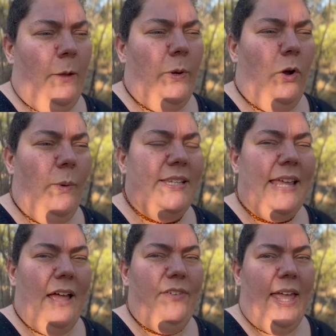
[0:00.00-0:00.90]
always
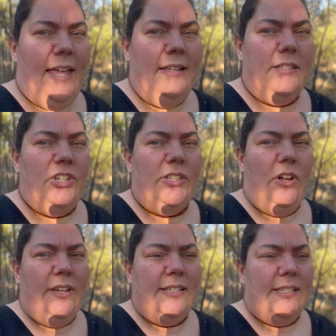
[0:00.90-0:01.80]
have eggs, just
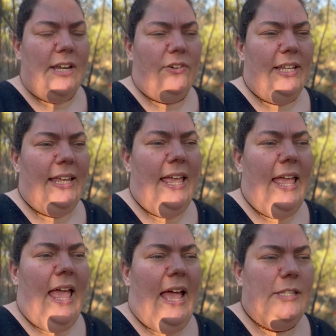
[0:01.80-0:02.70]
not necessarily
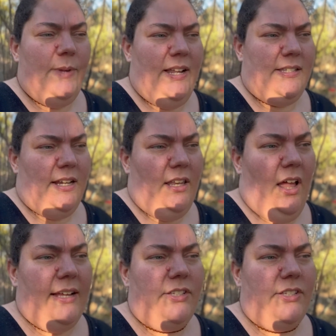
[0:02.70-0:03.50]
as many as I'd like.